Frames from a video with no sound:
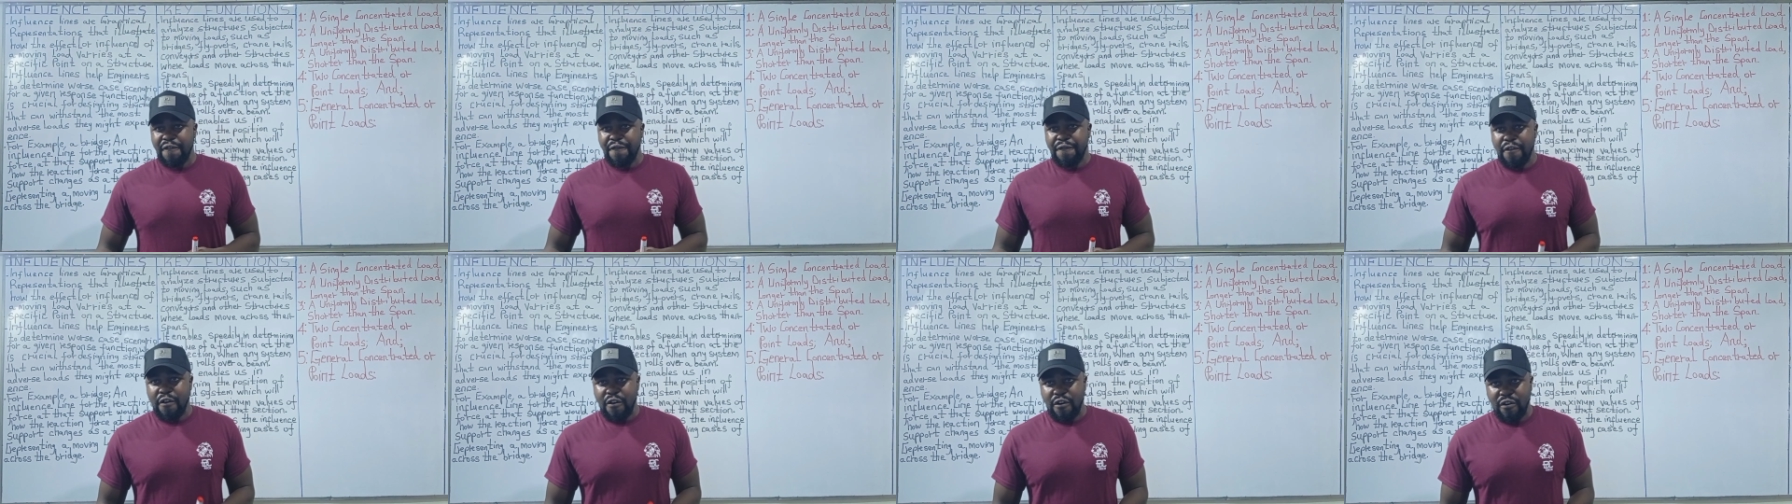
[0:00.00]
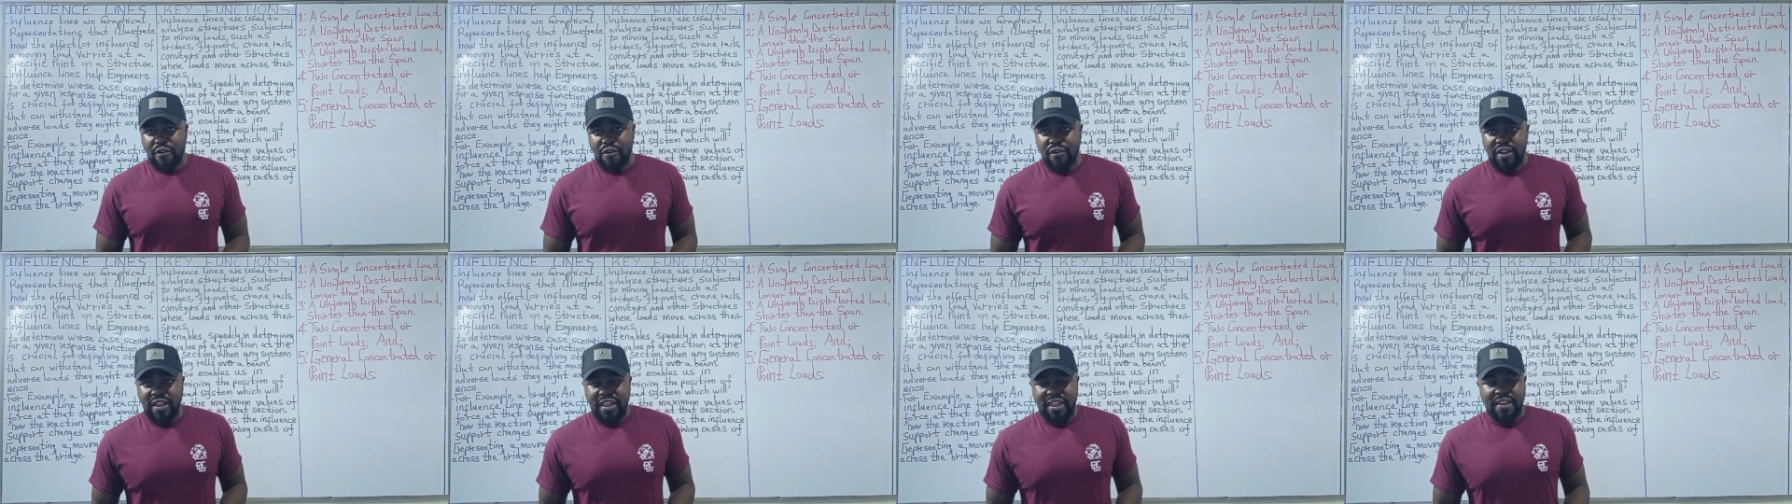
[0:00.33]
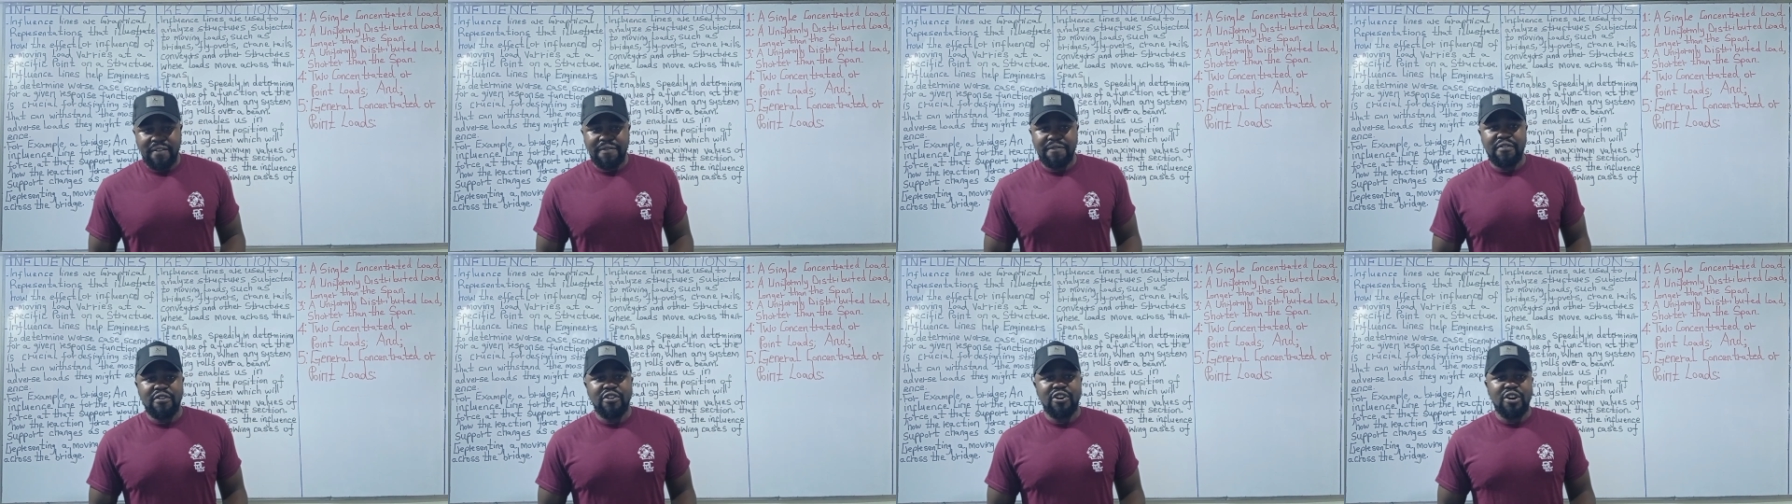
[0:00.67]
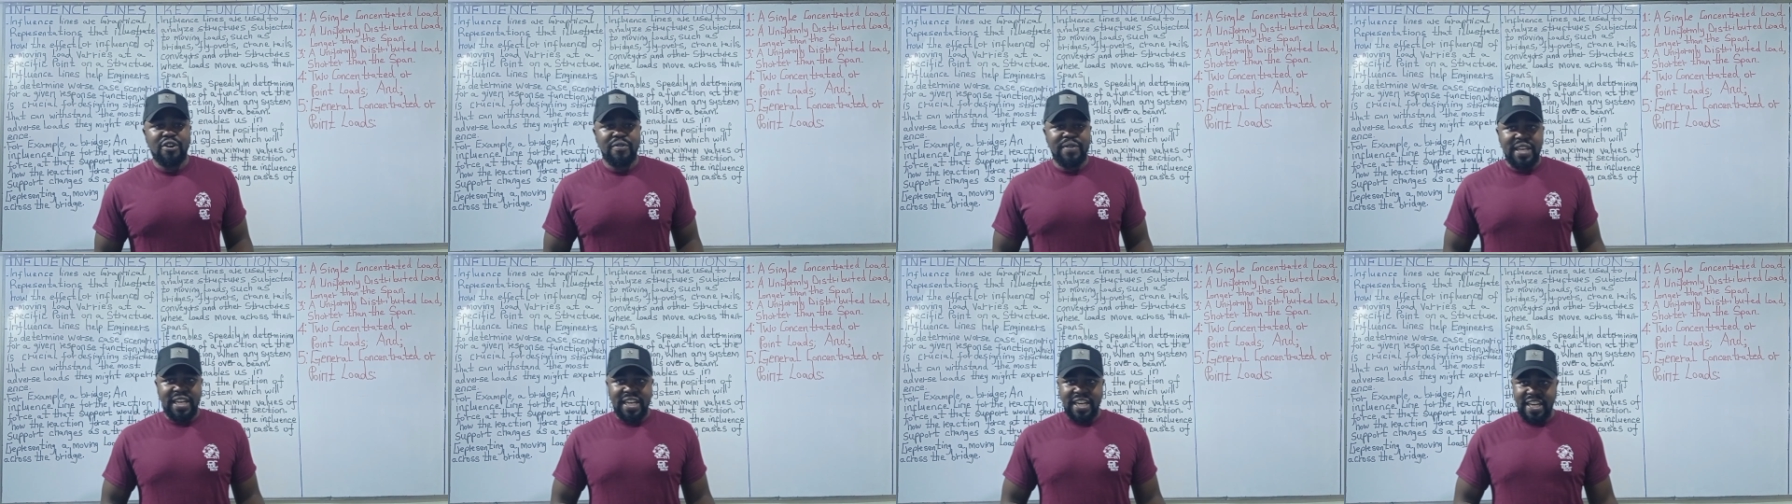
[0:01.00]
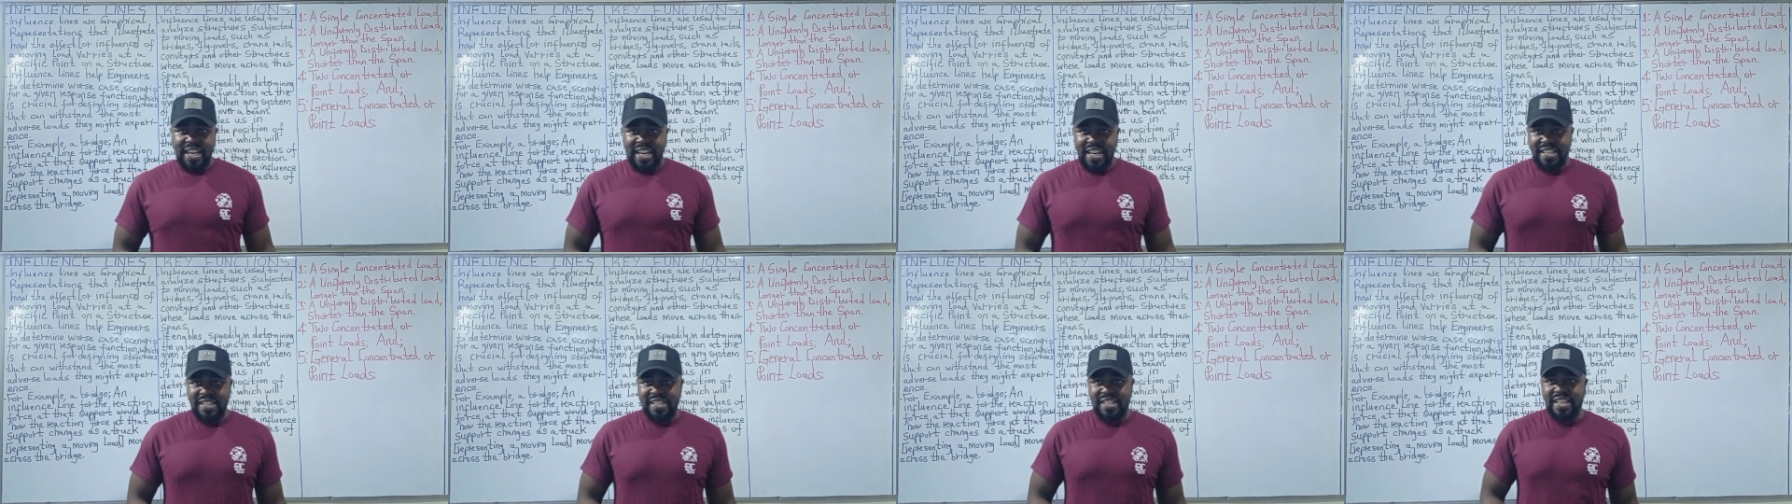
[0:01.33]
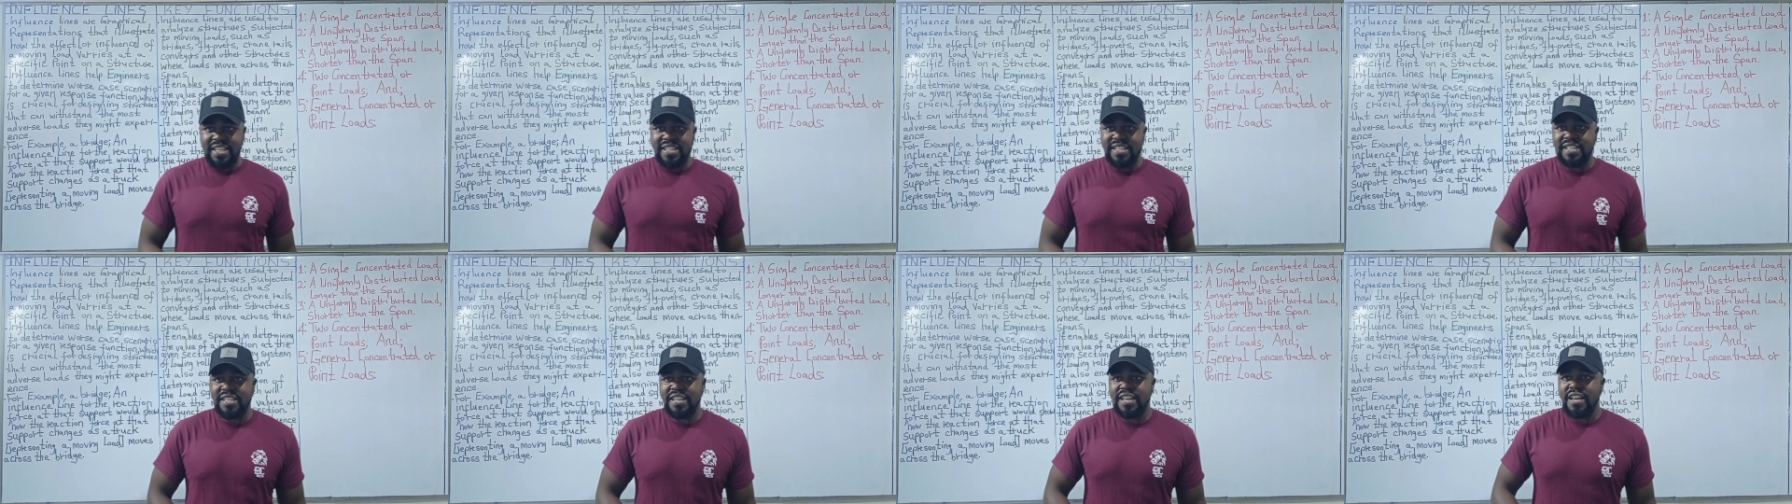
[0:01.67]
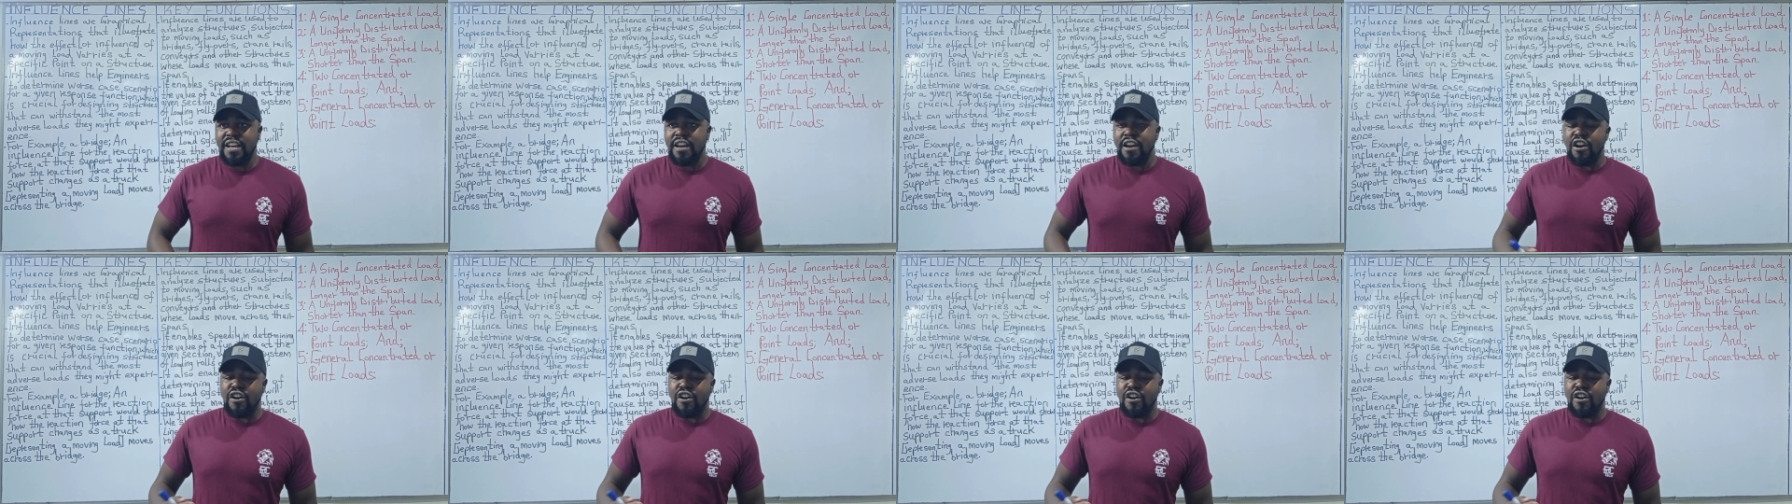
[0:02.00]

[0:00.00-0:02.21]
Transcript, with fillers: for the following cases